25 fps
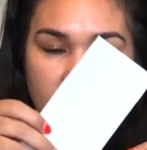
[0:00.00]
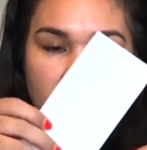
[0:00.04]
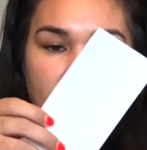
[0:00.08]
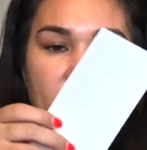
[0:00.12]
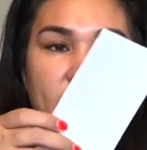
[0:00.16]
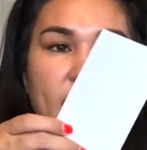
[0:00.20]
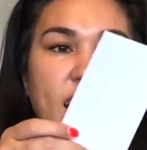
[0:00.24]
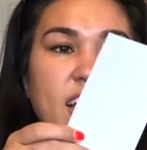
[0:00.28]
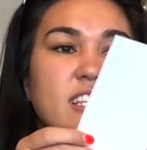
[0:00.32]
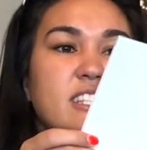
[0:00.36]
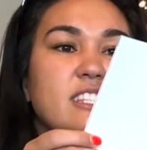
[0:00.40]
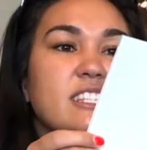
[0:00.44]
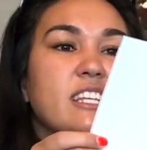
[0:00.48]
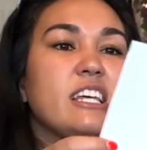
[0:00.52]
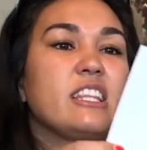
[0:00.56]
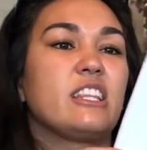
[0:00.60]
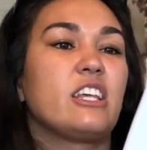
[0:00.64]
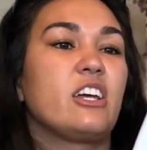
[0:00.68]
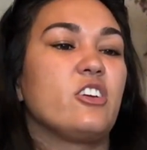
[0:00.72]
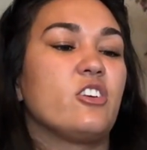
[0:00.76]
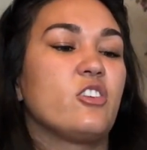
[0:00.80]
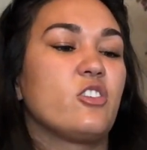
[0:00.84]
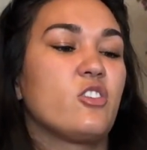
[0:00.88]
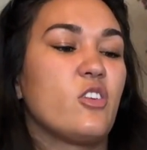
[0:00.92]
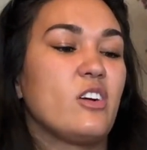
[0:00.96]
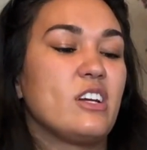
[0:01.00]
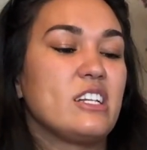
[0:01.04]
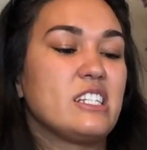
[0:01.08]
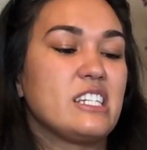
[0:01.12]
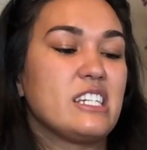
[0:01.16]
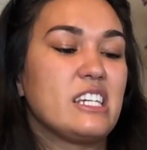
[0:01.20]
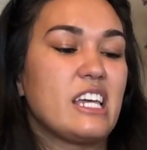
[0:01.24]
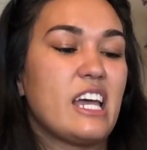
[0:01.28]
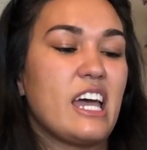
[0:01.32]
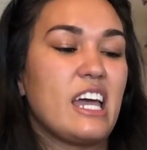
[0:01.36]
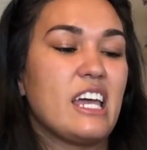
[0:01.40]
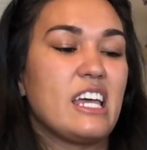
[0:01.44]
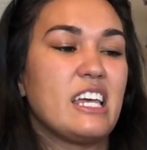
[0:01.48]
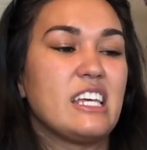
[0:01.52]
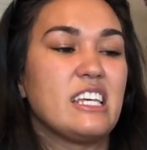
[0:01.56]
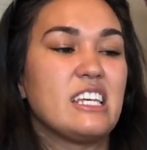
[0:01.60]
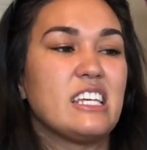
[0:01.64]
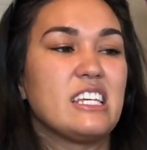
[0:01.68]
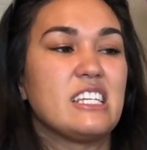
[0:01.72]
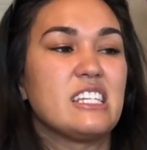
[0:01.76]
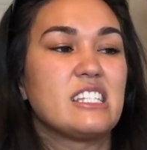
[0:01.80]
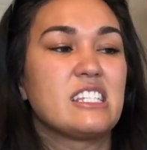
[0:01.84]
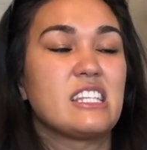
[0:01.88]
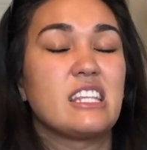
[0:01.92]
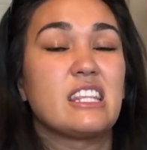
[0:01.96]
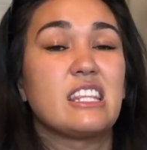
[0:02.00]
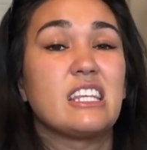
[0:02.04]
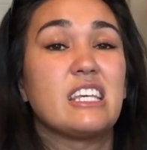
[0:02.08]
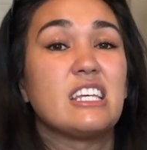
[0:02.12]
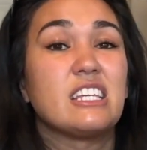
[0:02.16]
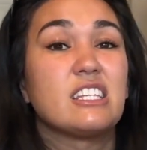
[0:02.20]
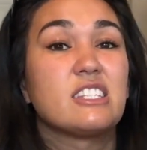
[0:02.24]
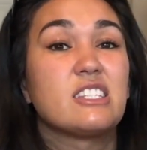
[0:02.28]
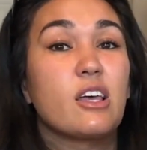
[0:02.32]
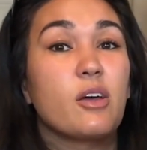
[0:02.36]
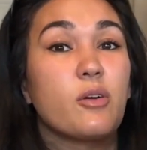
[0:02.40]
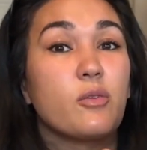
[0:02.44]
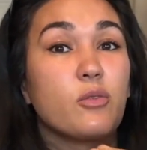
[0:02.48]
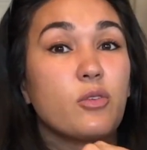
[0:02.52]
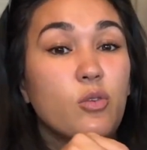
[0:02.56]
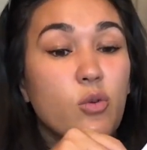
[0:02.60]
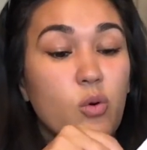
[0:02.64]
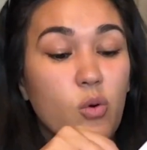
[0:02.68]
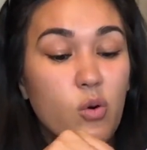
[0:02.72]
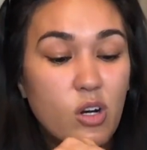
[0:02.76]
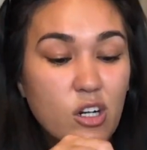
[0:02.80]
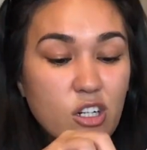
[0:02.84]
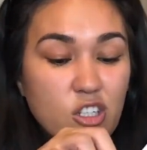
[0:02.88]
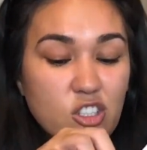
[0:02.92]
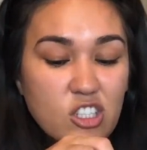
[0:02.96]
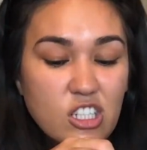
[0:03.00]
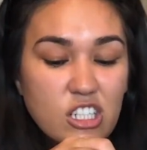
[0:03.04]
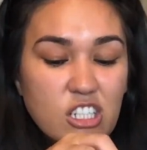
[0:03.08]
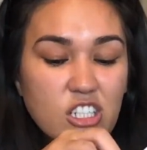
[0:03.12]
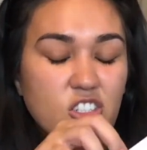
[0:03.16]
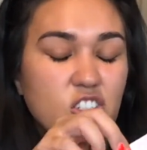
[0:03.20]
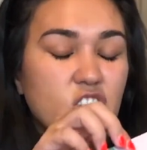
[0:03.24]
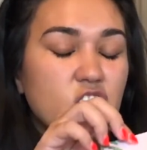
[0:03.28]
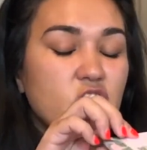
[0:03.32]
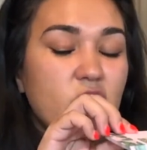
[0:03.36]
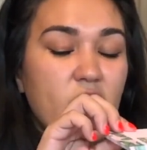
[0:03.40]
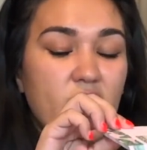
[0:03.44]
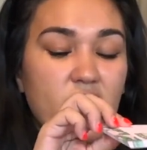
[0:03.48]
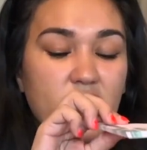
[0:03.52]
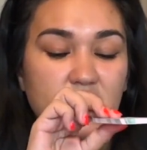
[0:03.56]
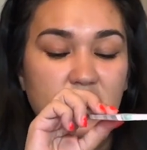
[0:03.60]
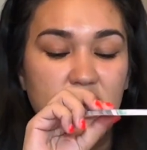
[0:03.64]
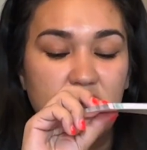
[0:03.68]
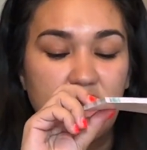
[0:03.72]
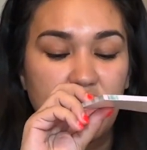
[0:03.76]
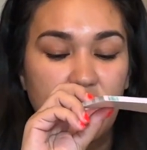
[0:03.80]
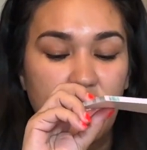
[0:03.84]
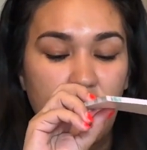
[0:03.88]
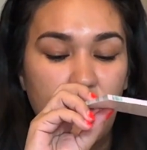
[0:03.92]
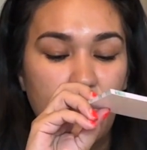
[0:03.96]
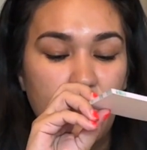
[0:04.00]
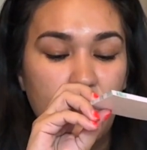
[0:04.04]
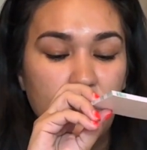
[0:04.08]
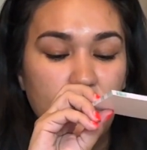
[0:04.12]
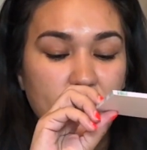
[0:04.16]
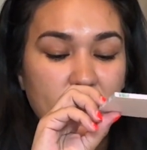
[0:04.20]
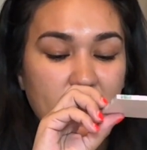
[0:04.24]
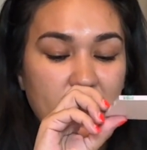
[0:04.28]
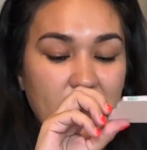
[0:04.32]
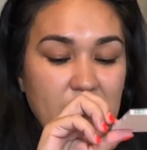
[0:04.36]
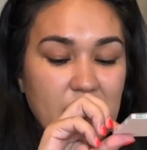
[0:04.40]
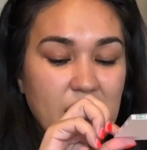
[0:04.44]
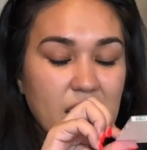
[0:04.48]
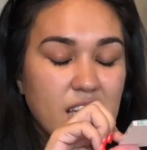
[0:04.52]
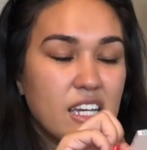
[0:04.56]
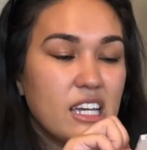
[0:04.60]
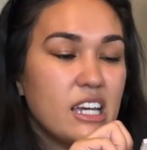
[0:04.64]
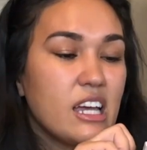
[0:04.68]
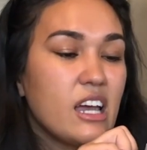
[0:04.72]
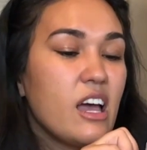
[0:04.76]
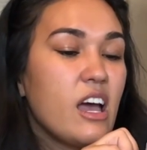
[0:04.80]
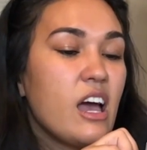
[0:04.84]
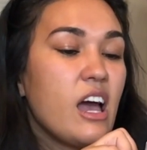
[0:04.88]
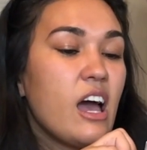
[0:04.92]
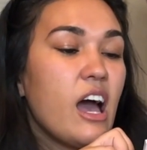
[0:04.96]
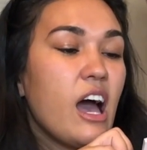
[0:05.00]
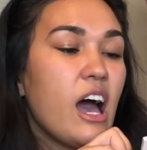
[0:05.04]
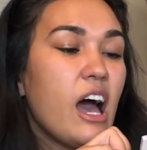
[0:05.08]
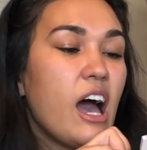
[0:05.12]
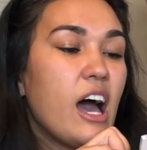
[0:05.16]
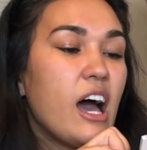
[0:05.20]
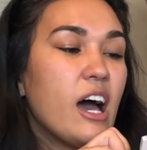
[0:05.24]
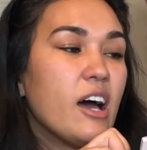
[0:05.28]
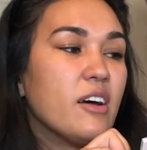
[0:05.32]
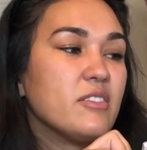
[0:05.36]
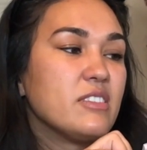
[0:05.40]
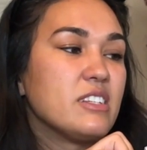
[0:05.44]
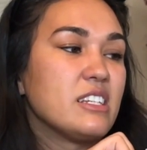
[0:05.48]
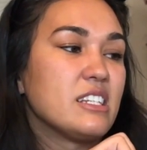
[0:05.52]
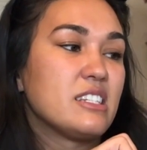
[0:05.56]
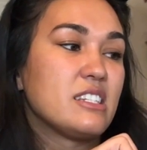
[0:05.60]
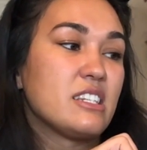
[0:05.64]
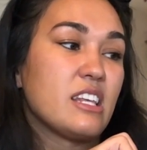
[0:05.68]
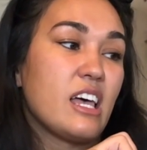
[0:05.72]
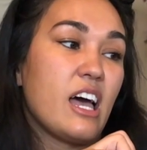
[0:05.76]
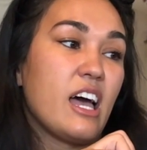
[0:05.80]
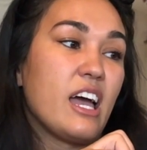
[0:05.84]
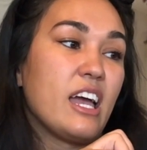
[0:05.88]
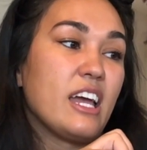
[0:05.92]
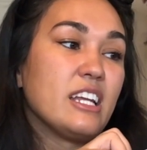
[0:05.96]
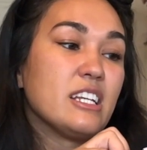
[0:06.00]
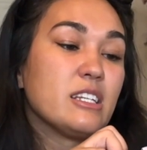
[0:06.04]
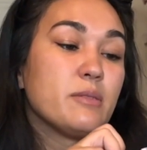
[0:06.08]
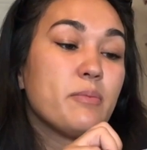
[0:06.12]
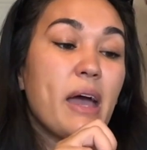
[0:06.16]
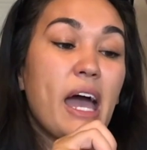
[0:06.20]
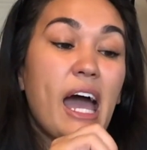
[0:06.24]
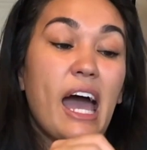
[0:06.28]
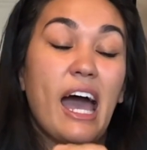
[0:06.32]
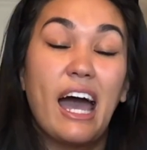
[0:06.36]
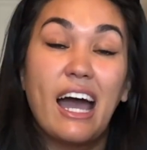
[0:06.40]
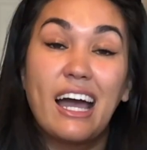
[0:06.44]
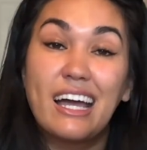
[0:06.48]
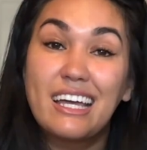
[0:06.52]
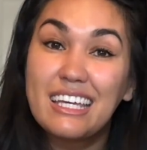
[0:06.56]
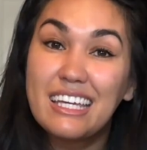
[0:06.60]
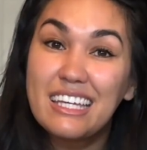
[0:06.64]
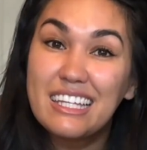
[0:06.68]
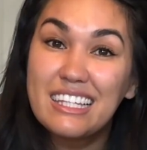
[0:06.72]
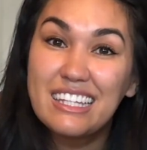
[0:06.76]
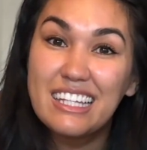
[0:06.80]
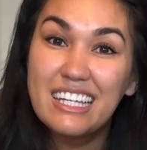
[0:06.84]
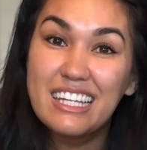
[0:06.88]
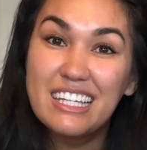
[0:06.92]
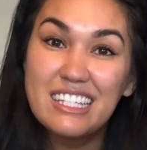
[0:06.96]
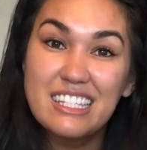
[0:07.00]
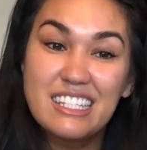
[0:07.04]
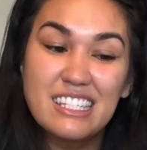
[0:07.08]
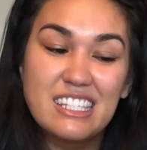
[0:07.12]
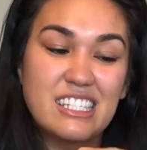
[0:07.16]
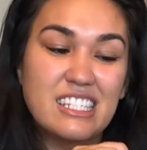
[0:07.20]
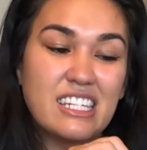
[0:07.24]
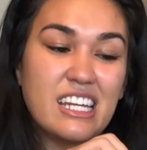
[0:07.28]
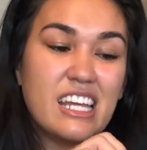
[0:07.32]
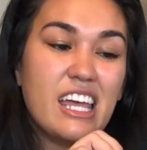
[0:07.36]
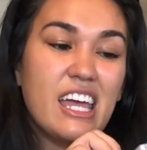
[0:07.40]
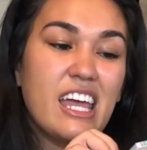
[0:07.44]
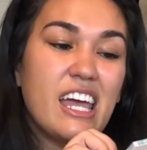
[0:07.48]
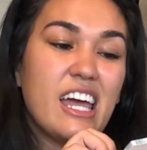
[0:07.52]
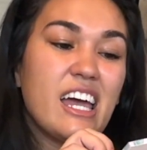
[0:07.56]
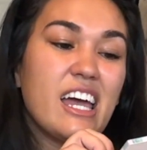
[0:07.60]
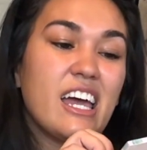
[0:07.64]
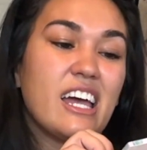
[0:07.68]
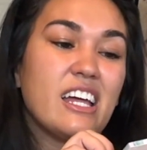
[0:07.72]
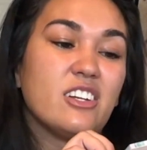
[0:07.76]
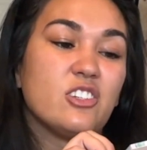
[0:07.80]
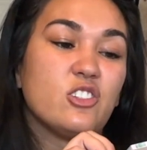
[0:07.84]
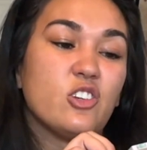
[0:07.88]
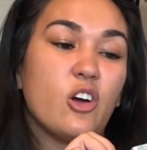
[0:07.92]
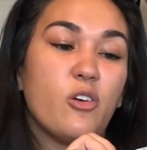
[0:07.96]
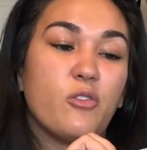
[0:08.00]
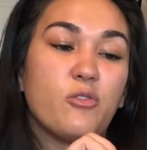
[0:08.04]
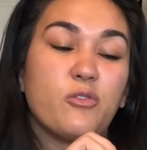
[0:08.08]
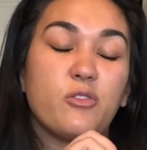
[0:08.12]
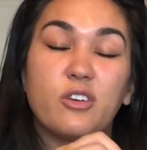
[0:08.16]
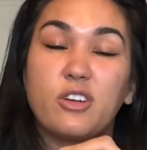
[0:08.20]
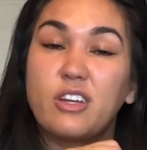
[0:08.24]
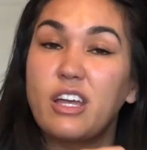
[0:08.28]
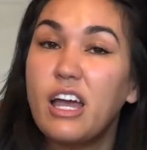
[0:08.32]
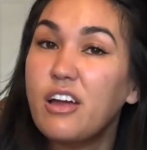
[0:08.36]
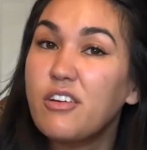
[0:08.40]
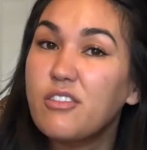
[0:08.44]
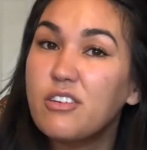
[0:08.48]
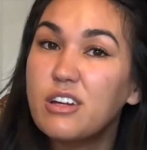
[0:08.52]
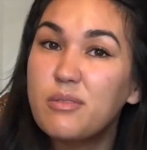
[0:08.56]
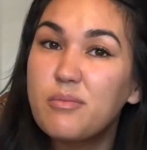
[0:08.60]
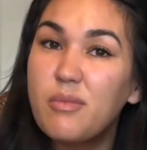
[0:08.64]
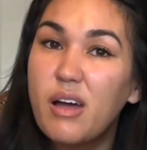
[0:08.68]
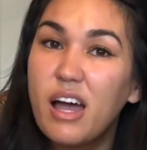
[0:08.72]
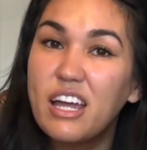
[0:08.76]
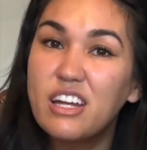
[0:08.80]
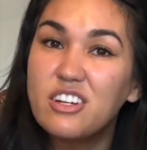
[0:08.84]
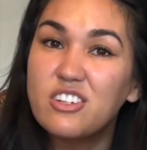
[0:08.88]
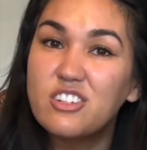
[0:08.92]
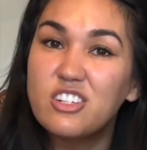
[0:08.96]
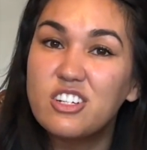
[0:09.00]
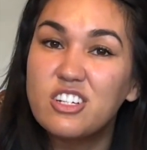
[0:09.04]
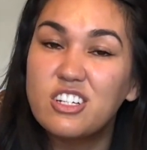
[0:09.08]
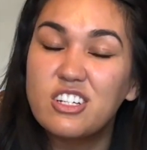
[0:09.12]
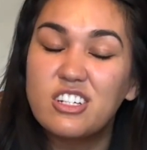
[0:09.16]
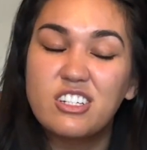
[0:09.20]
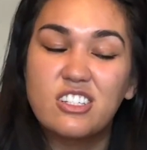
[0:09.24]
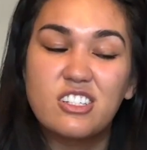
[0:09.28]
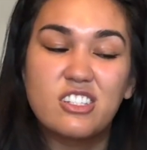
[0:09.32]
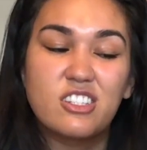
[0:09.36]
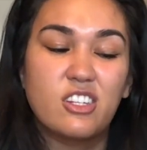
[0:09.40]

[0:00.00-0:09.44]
last thing that you're going to get is this gorgeous Jackie Cone Ink designed packing list, and don't forget reminders.